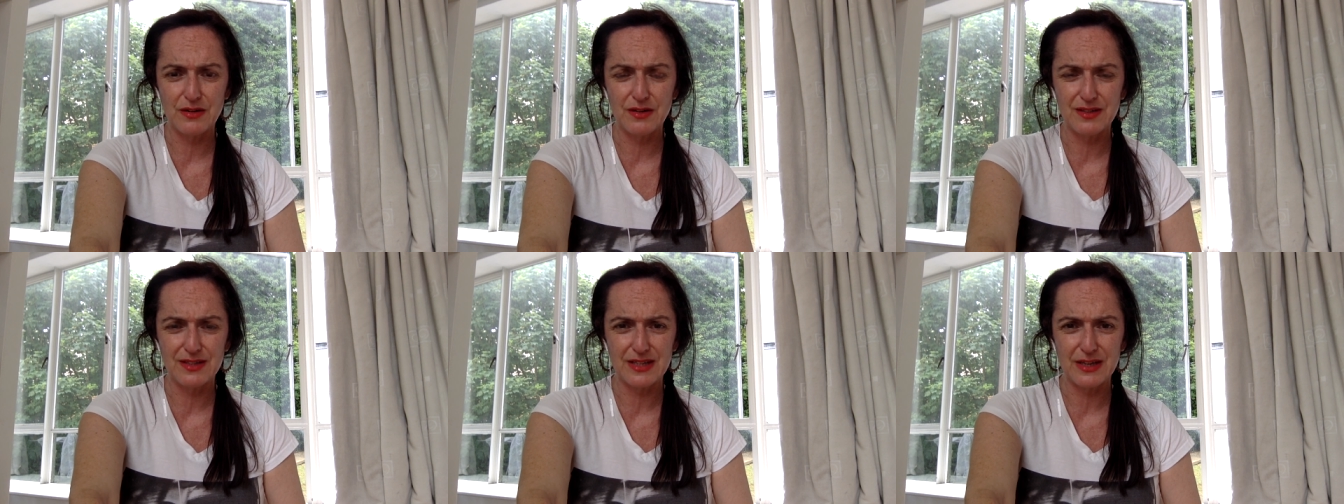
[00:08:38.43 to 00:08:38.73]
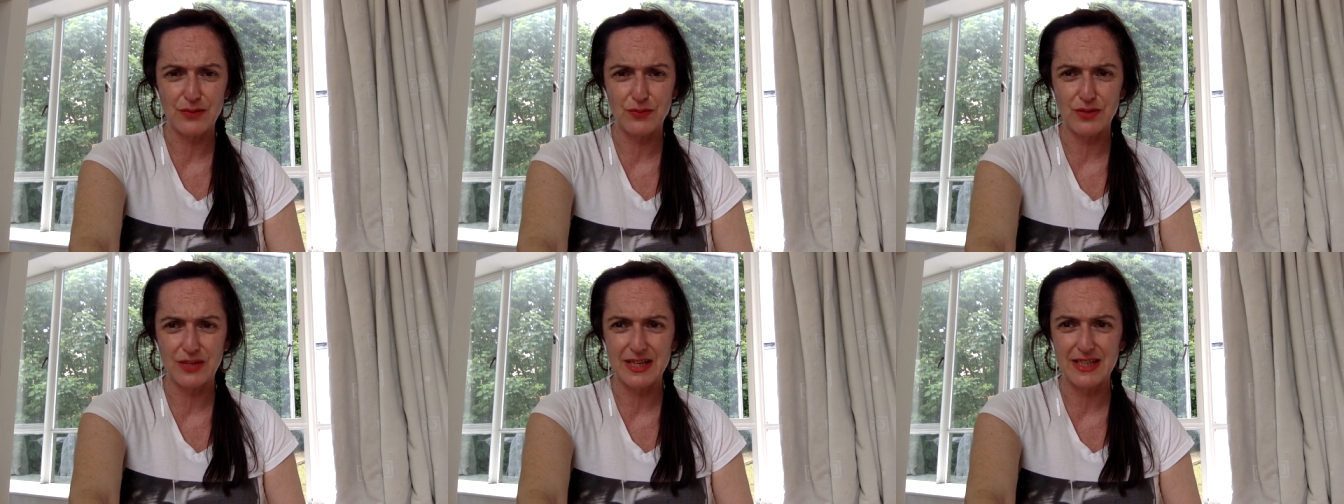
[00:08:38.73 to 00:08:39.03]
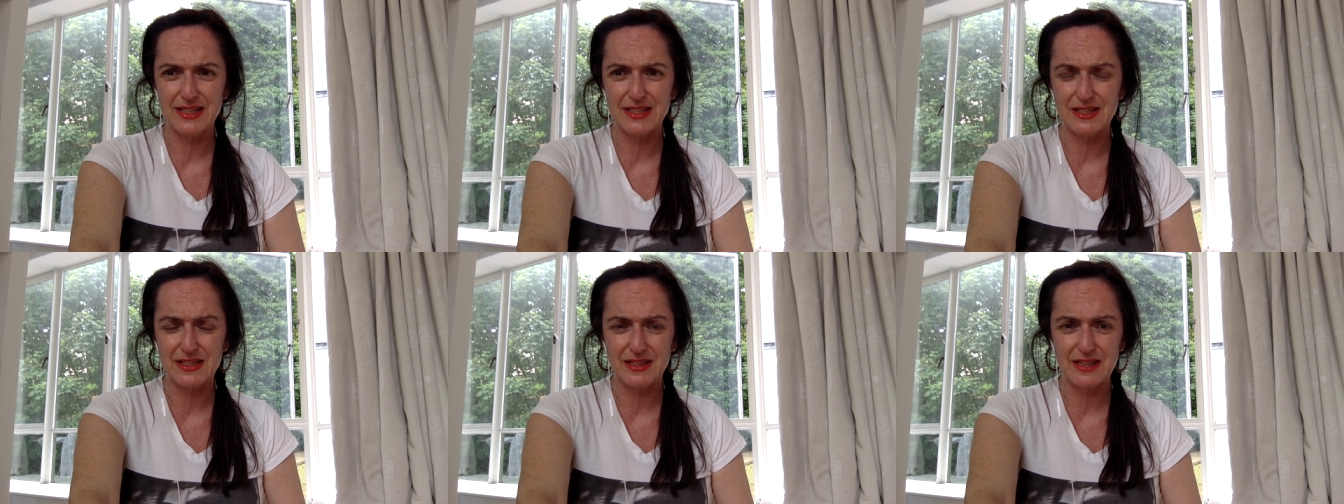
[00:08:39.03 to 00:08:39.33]
because that
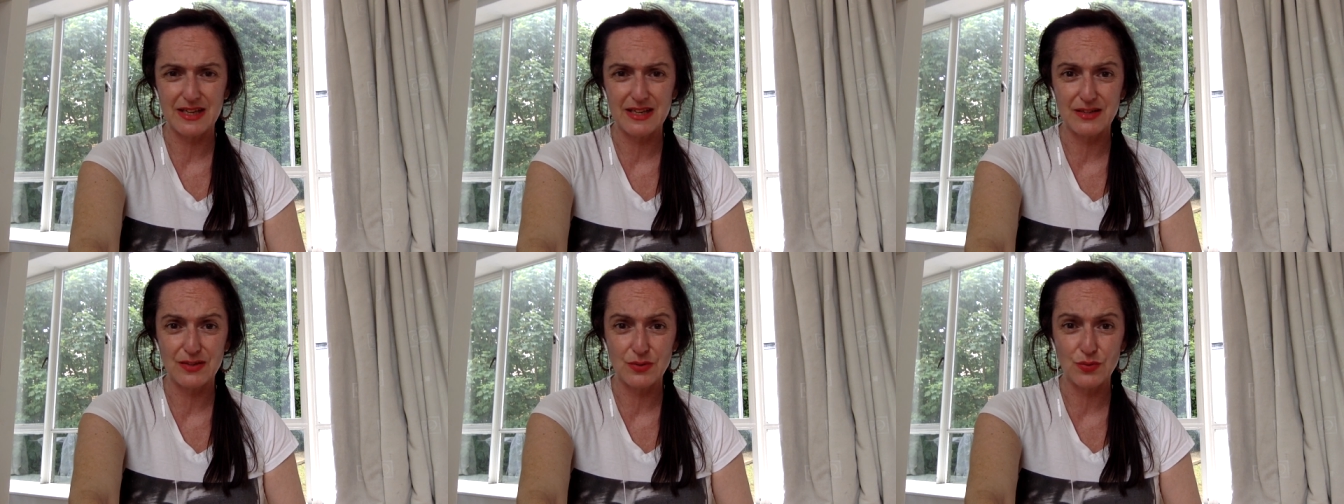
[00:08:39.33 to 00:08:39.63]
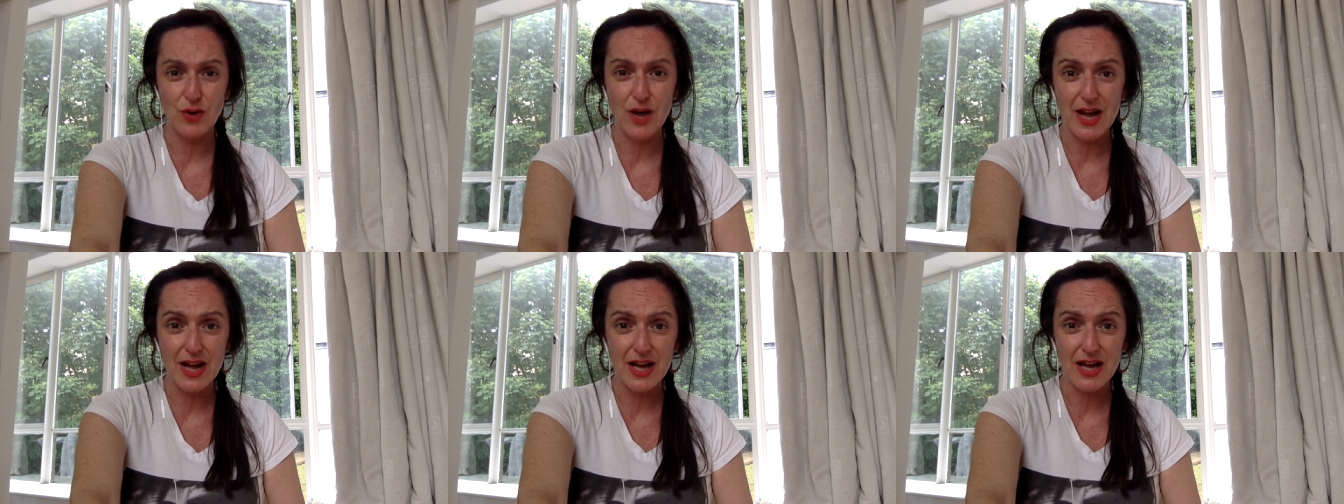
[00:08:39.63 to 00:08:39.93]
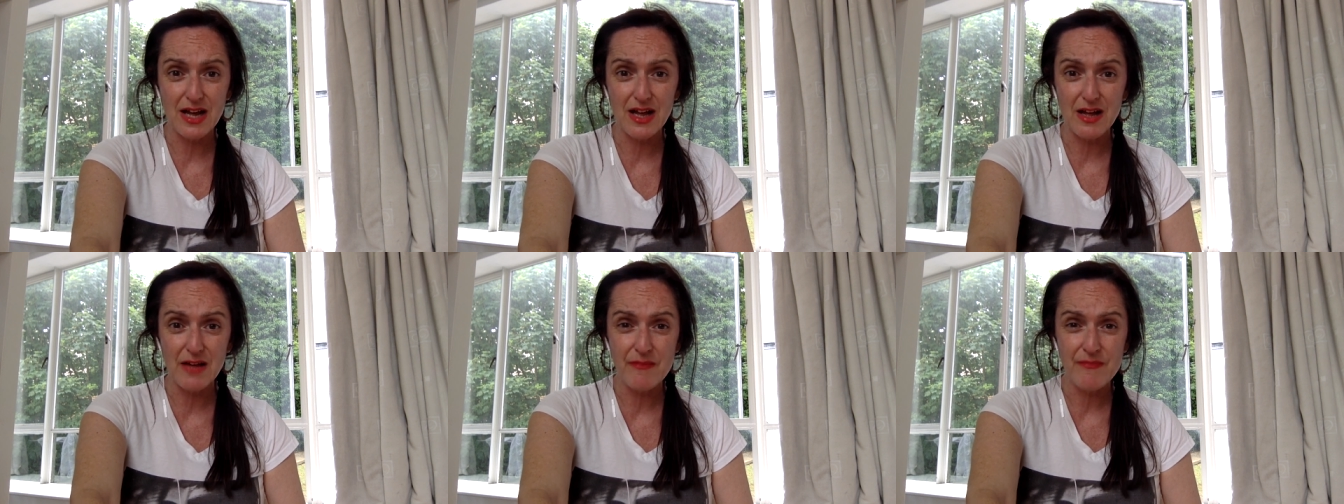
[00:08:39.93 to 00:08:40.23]
relates to that as
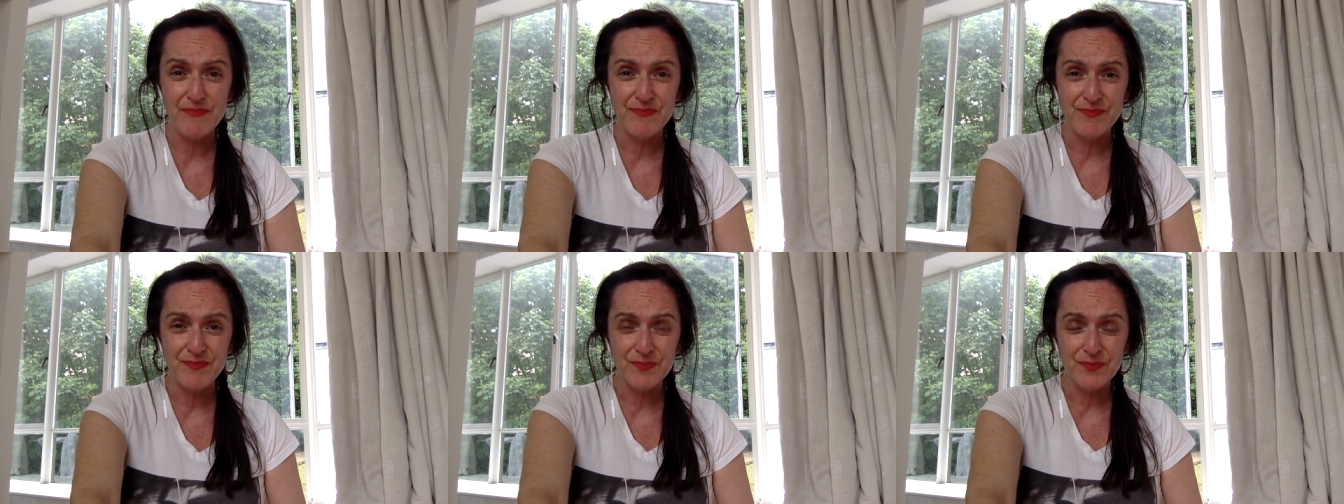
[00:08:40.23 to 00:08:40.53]
well.